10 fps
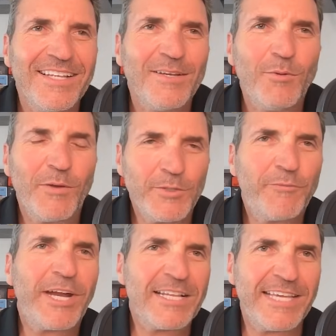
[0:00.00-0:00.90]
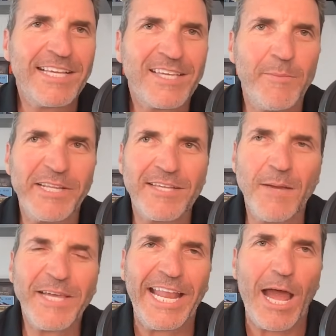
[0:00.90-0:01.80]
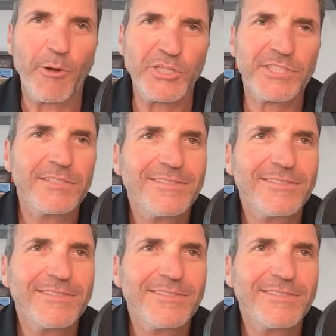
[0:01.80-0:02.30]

Well, you forgot to ask how many Tomcat hours.